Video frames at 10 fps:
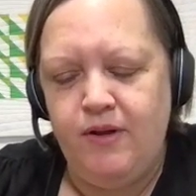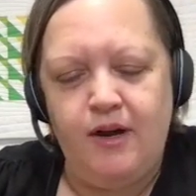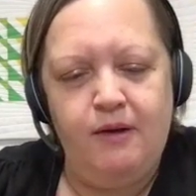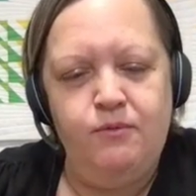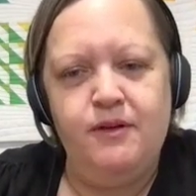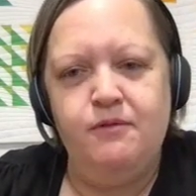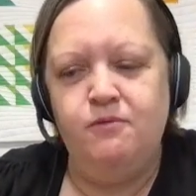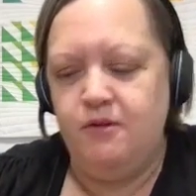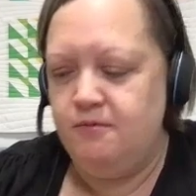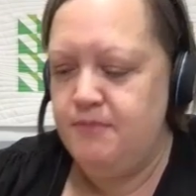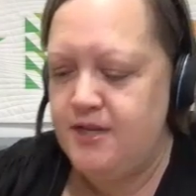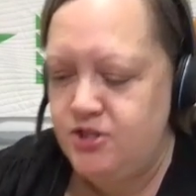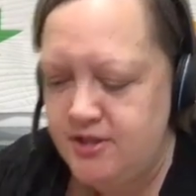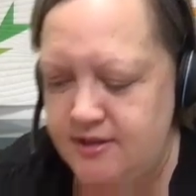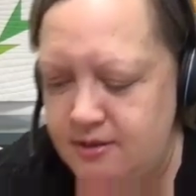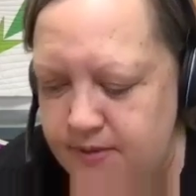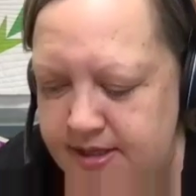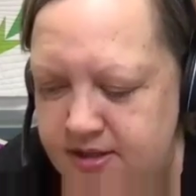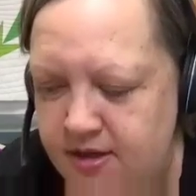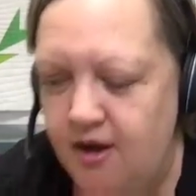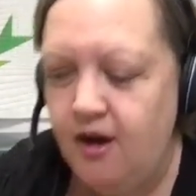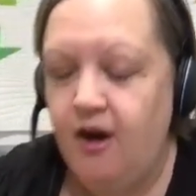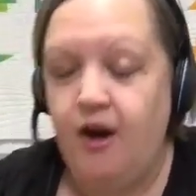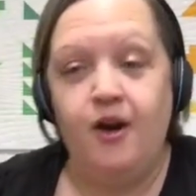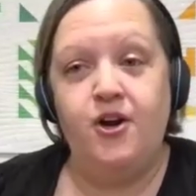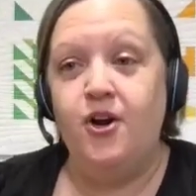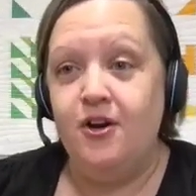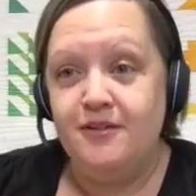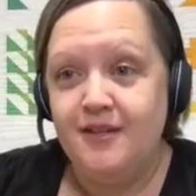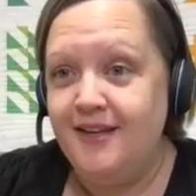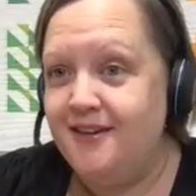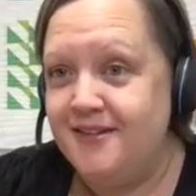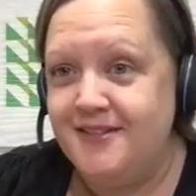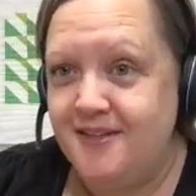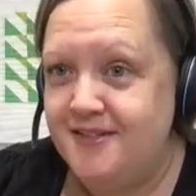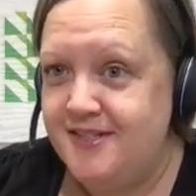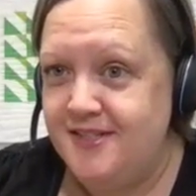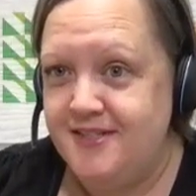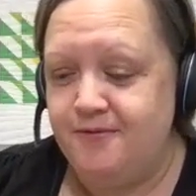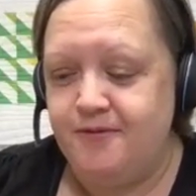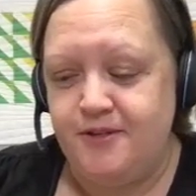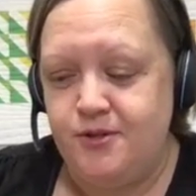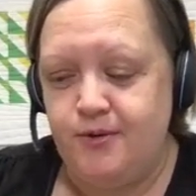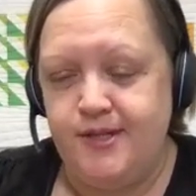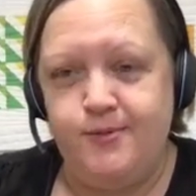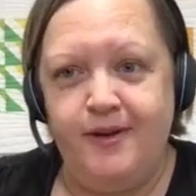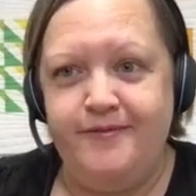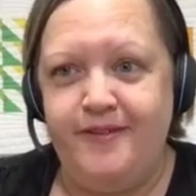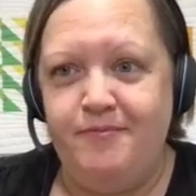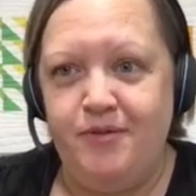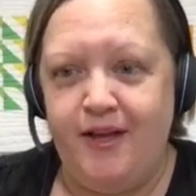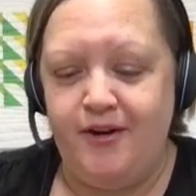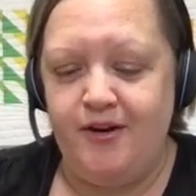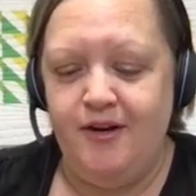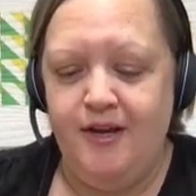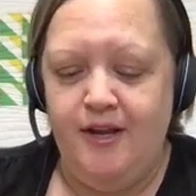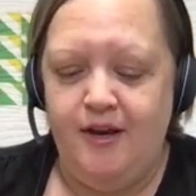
I will mention that we are currently in our sell season for the 2025 planner.